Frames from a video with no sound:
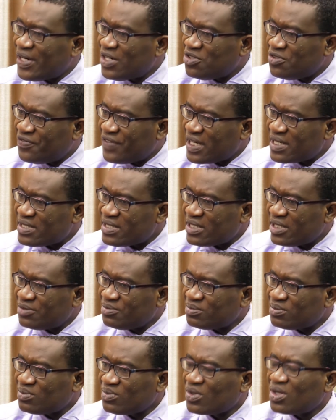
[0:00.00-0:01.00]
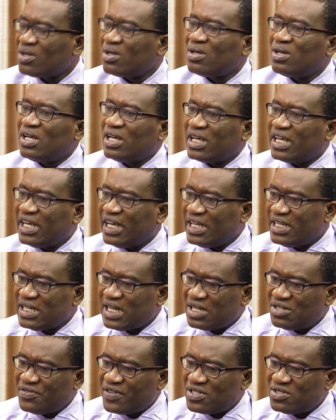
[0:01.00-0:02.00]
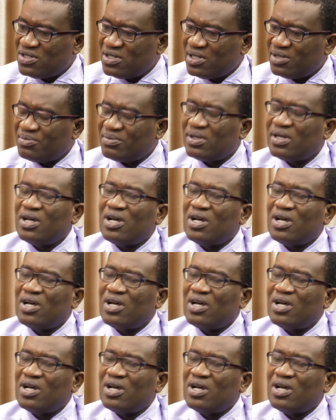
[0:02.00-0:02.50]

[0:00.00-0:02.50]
University, Kenya University.